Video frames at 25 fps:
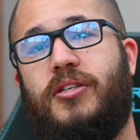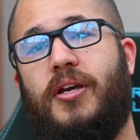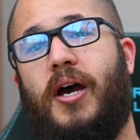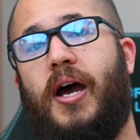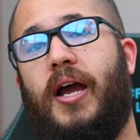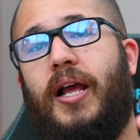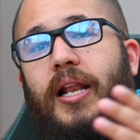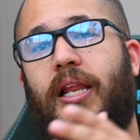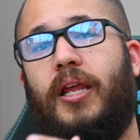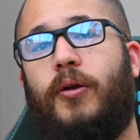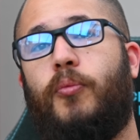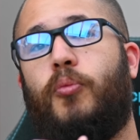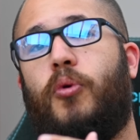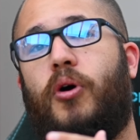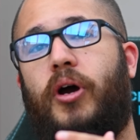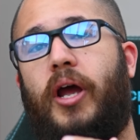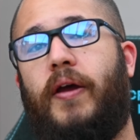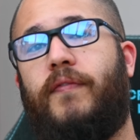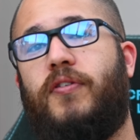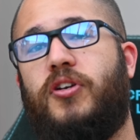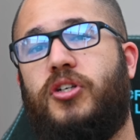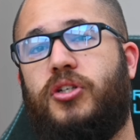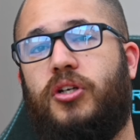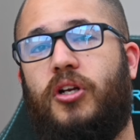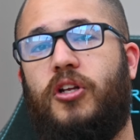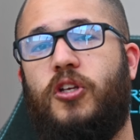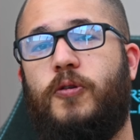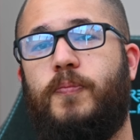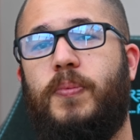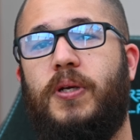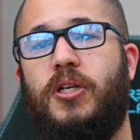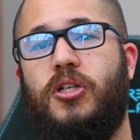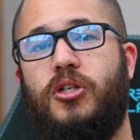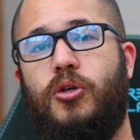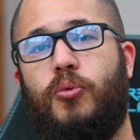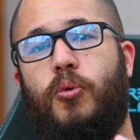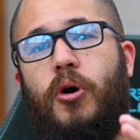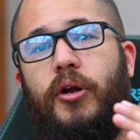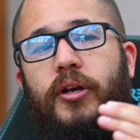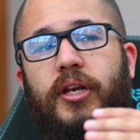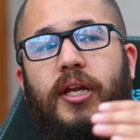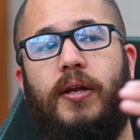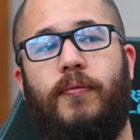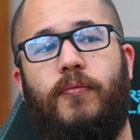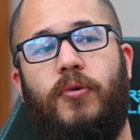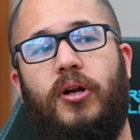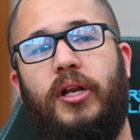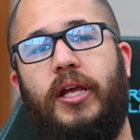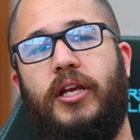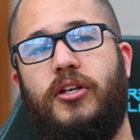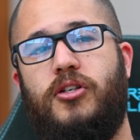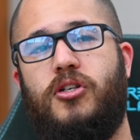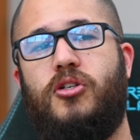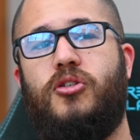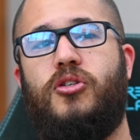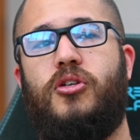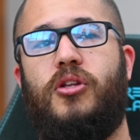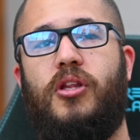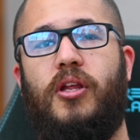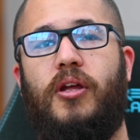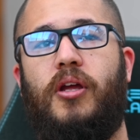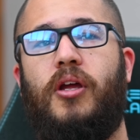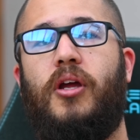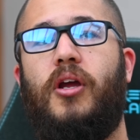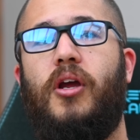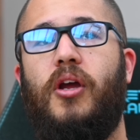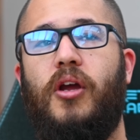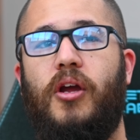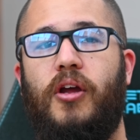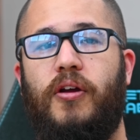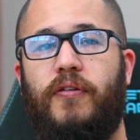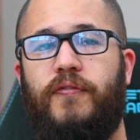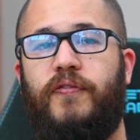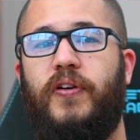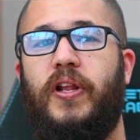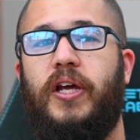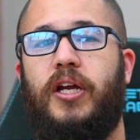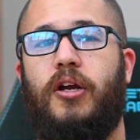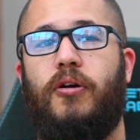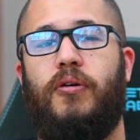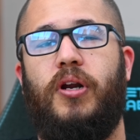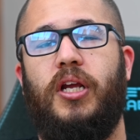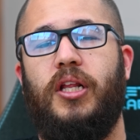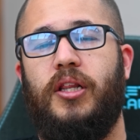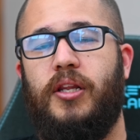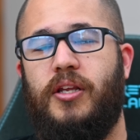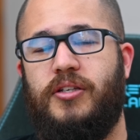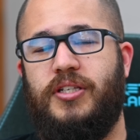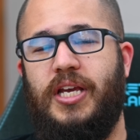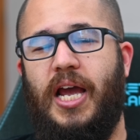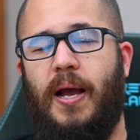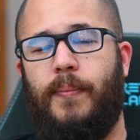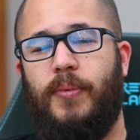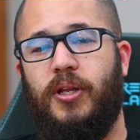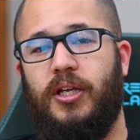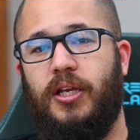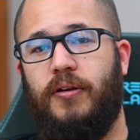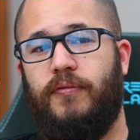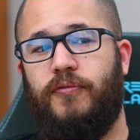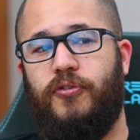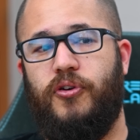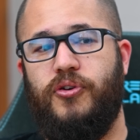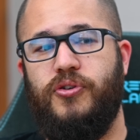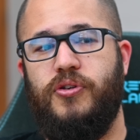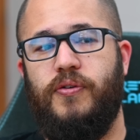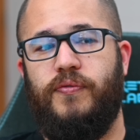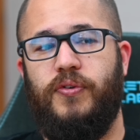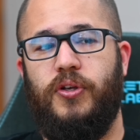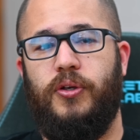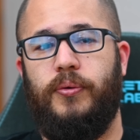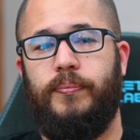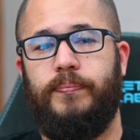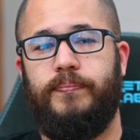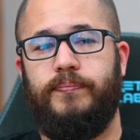dial in whatever shutter speed you want in relation to the flickering that's happening in front of you.